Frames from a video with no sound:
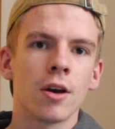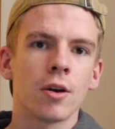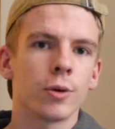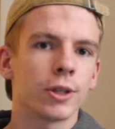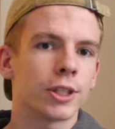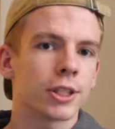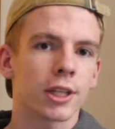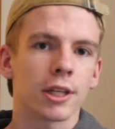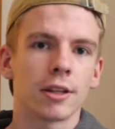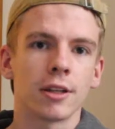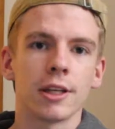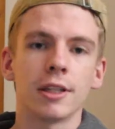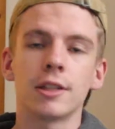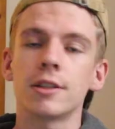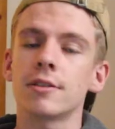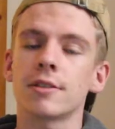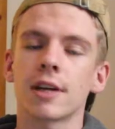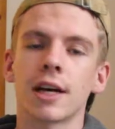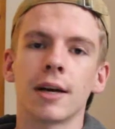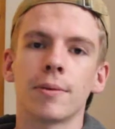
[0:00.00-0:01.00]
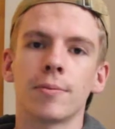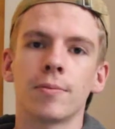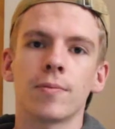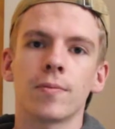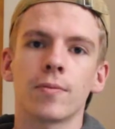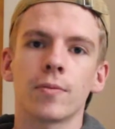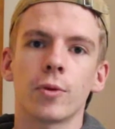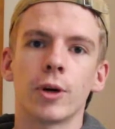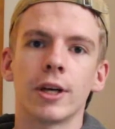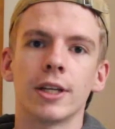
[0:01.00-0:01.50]
which could lead to time
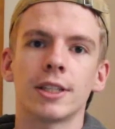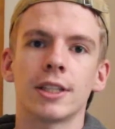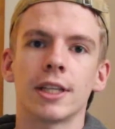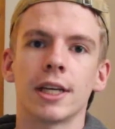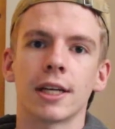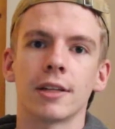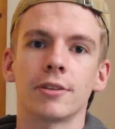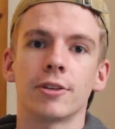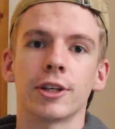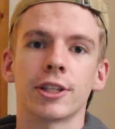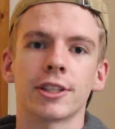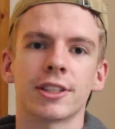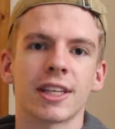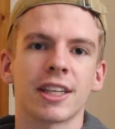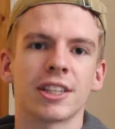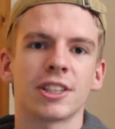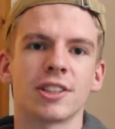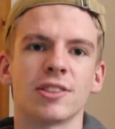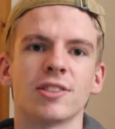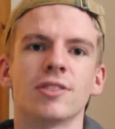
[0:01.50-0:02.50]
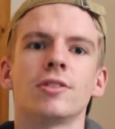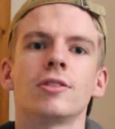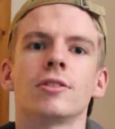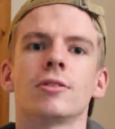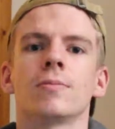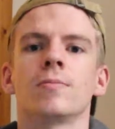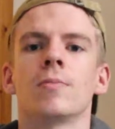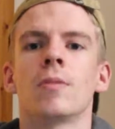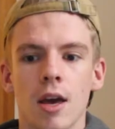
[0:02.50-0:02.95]
wasting during sessions,